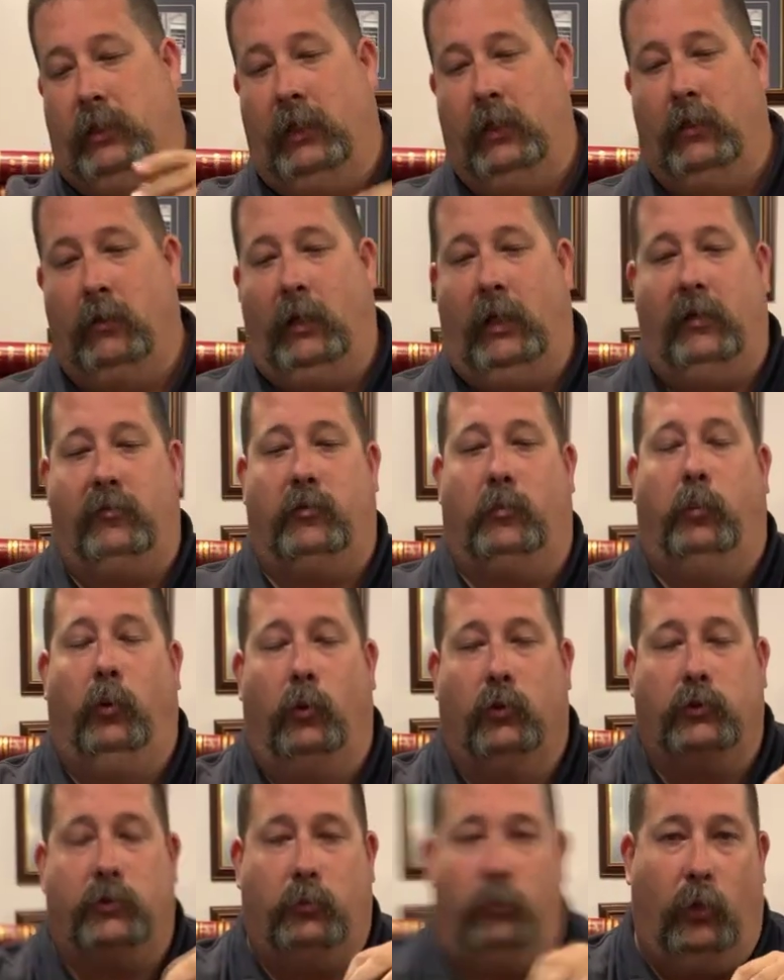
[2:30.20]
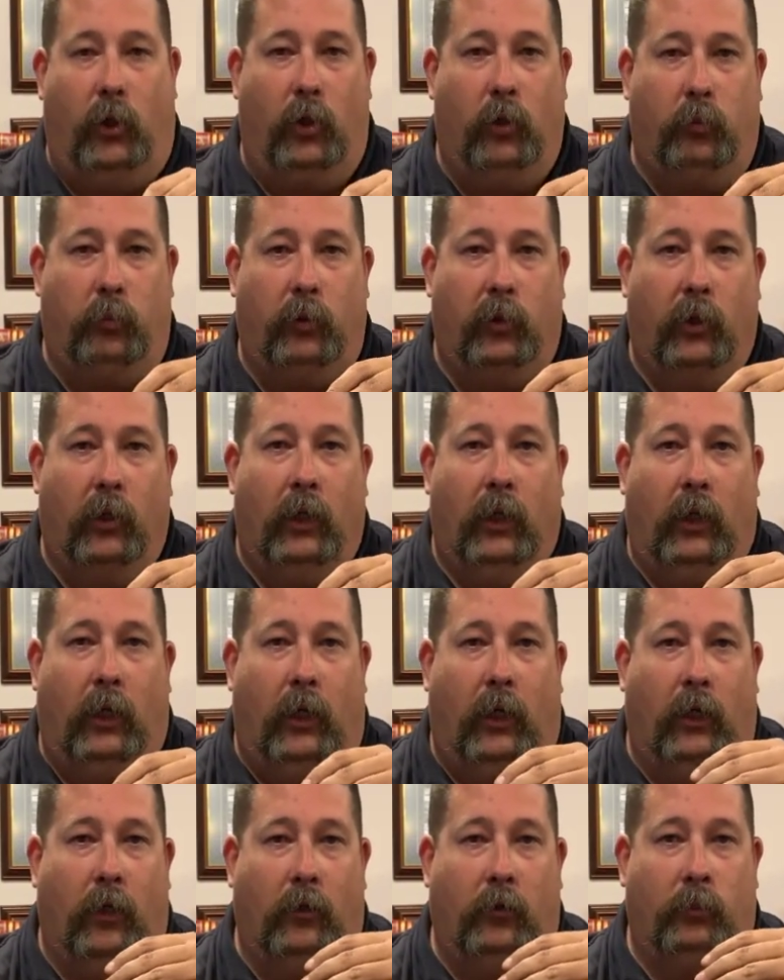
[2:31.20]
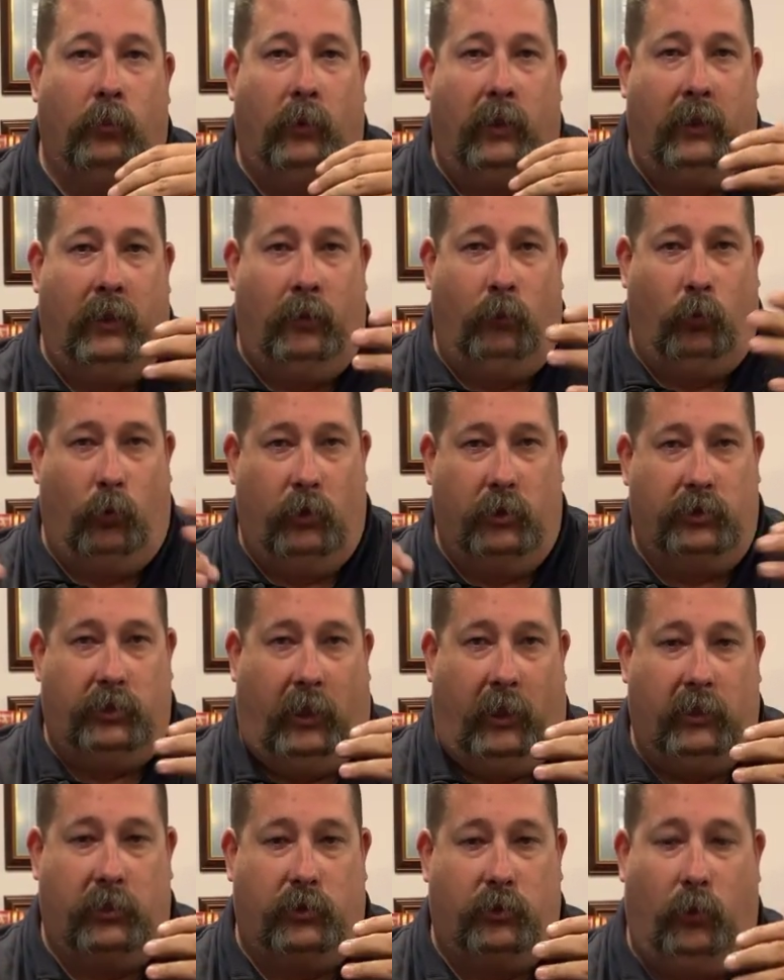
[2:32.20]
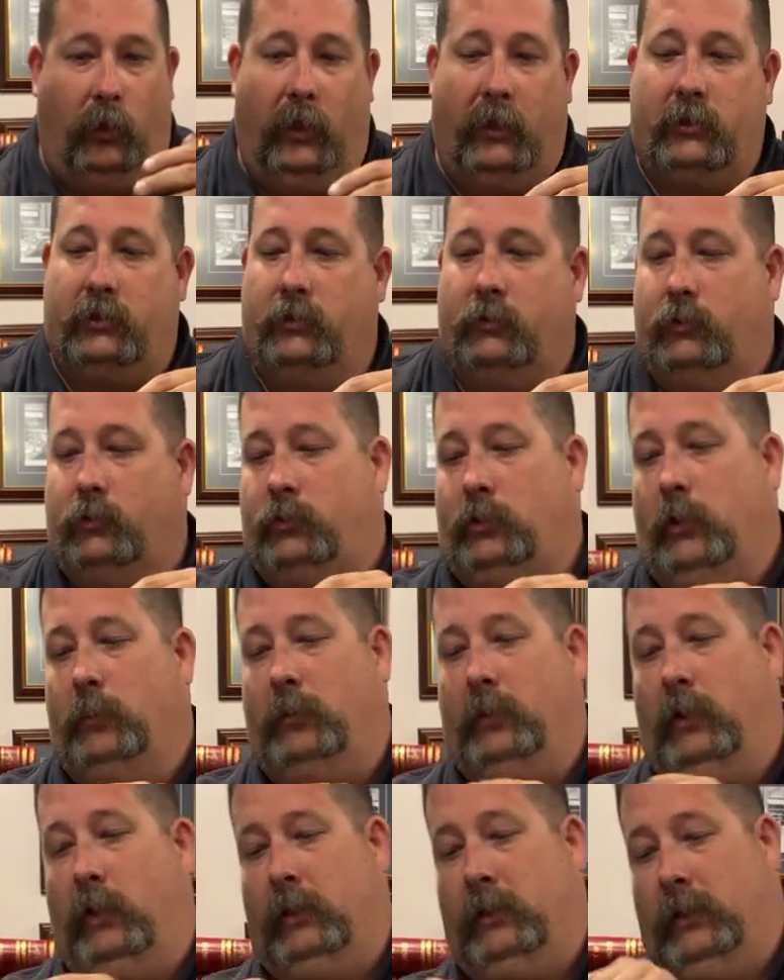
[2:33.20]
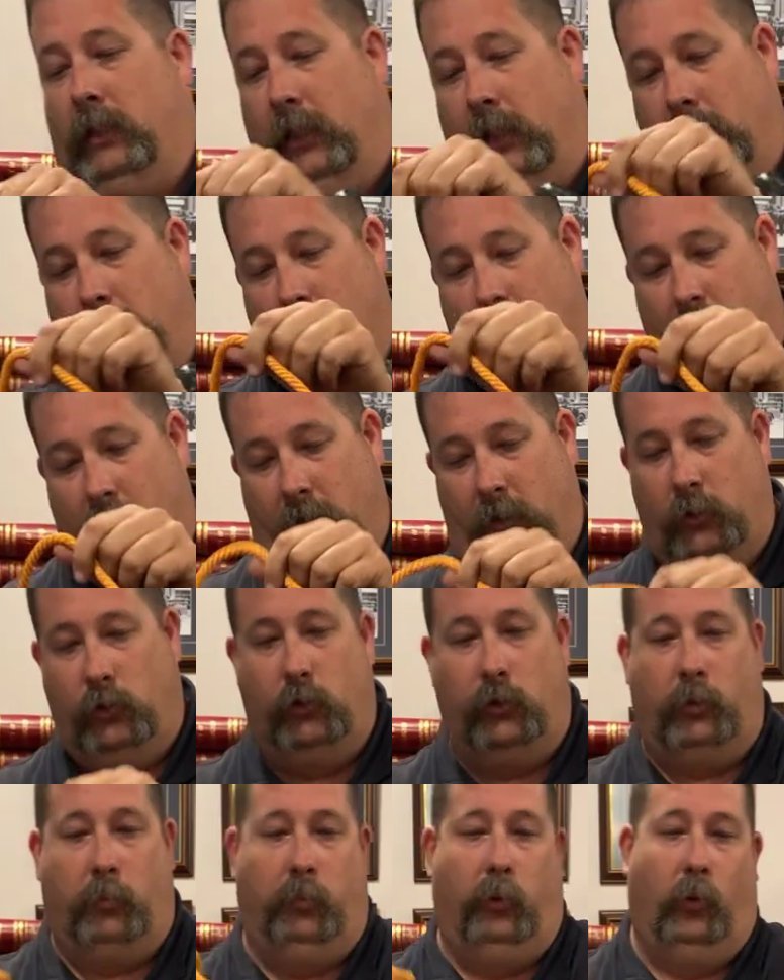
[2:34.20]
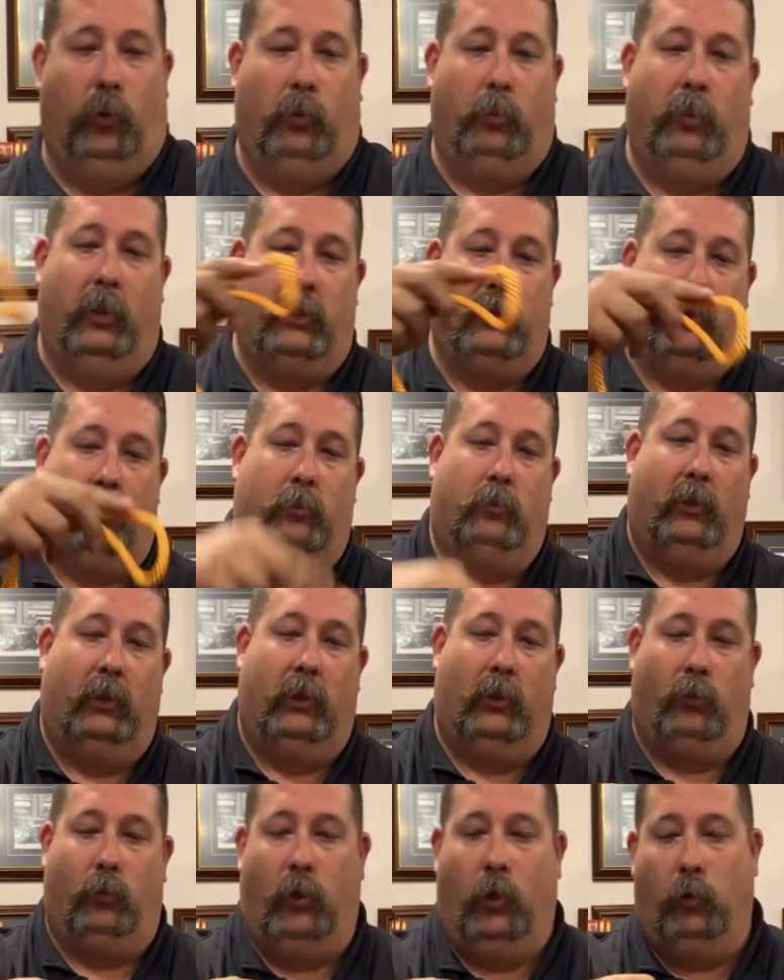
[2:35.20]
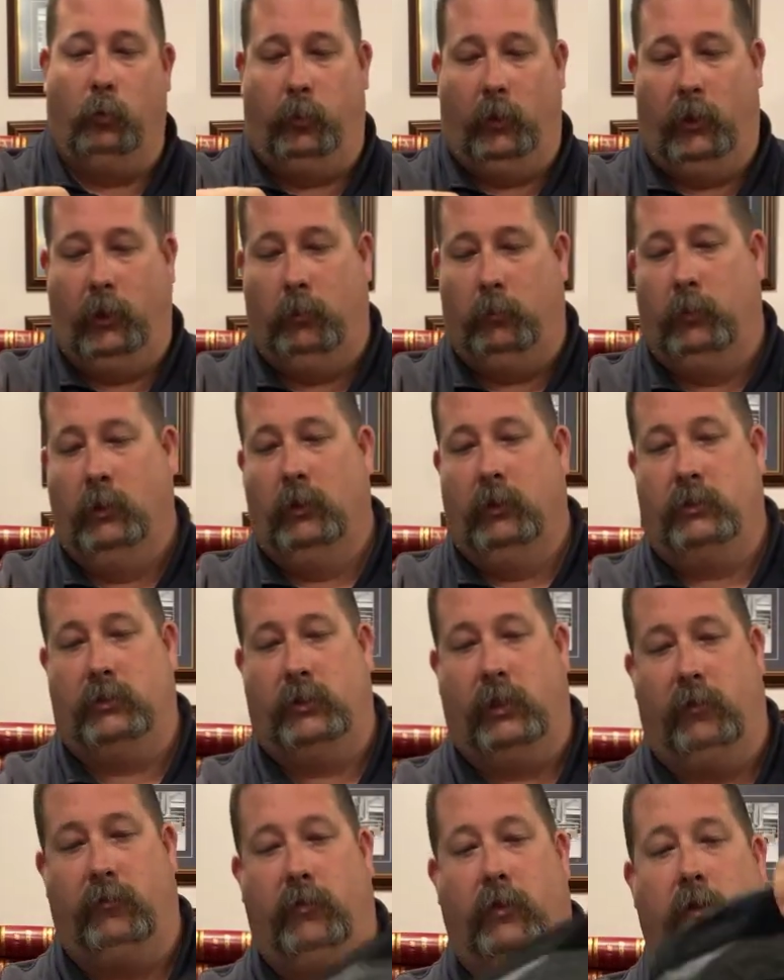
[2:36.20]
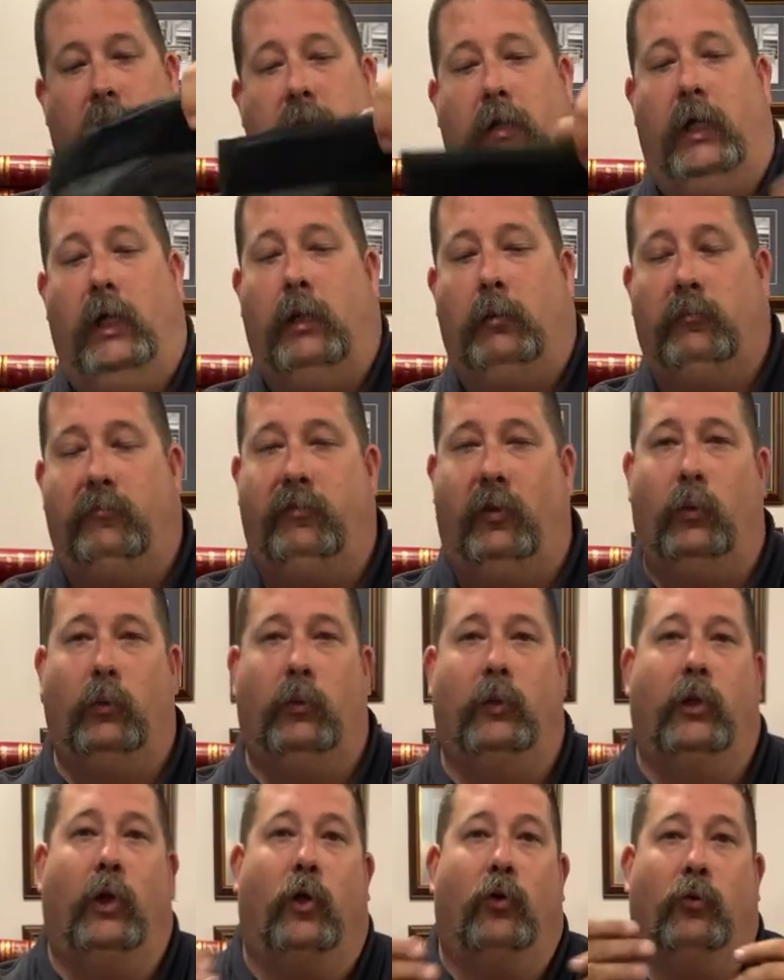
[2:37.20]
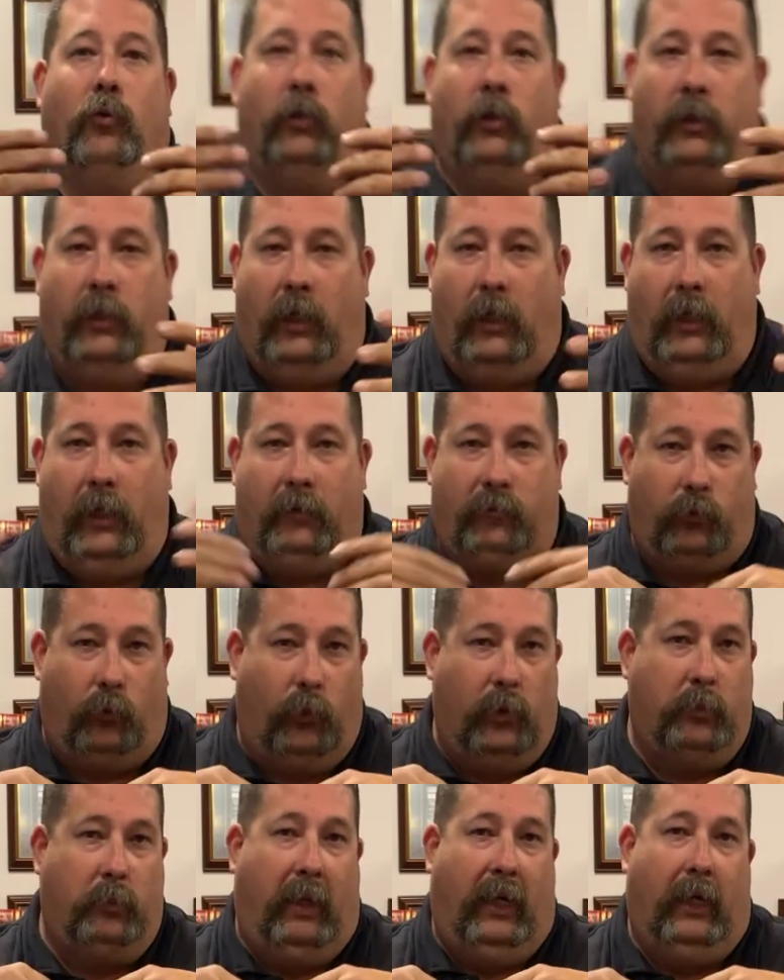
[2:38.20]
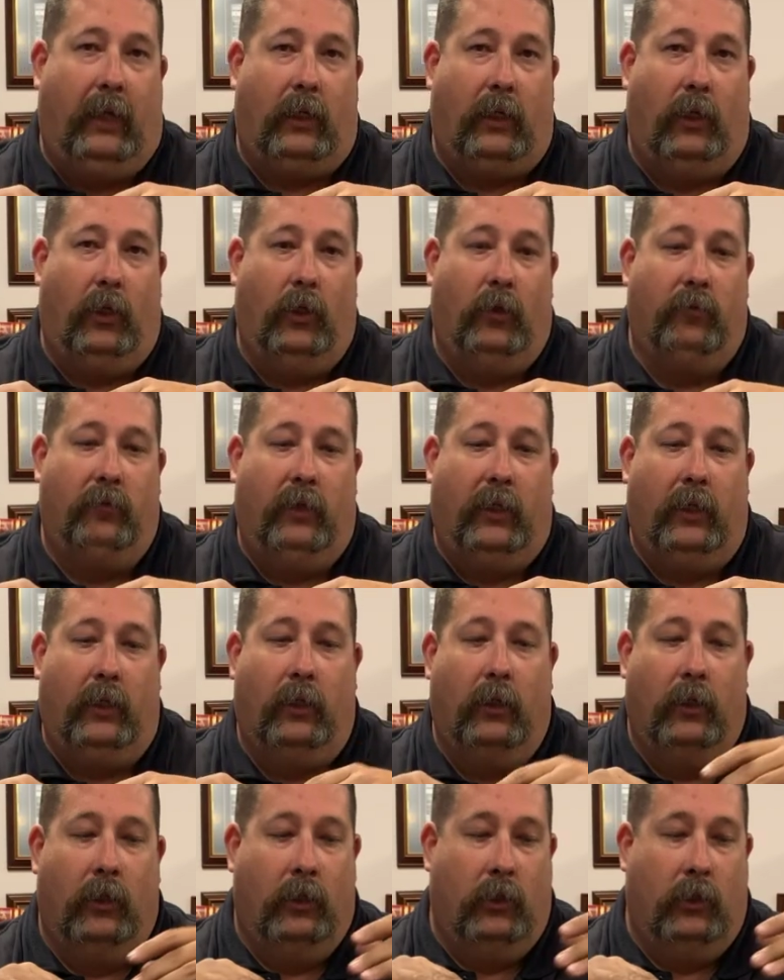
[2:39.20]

down, have to pull some rope, and then were to change directions or something like that, then you can pull a bundle of rope up, stuff it on top, and fold it over and not have to repack all of that.